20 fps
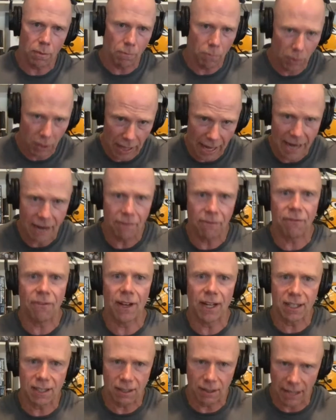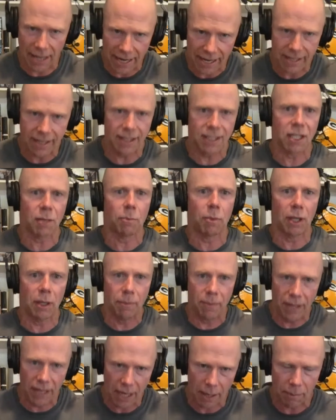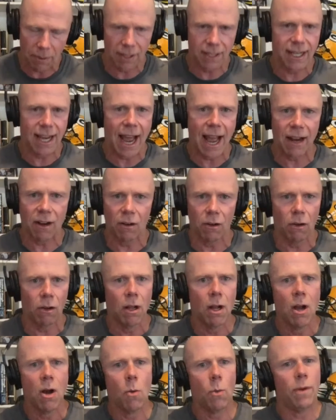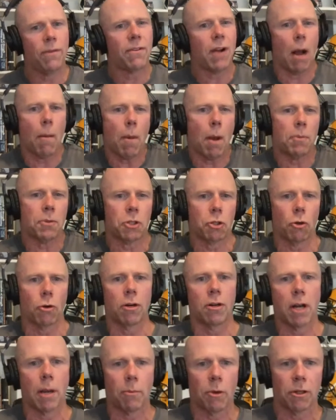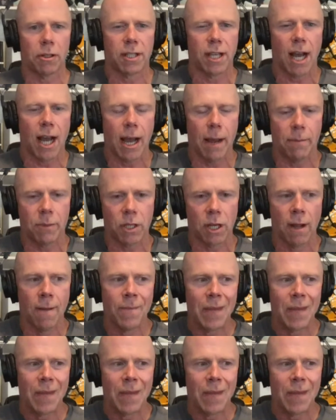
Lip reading: lane fits, lane discipline, being able to tackle, we've come up short a number of times.